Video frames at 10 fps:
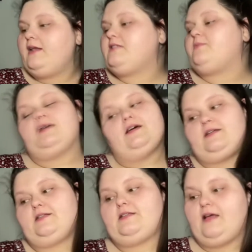It's
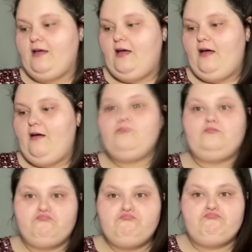because
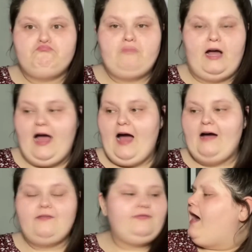I have.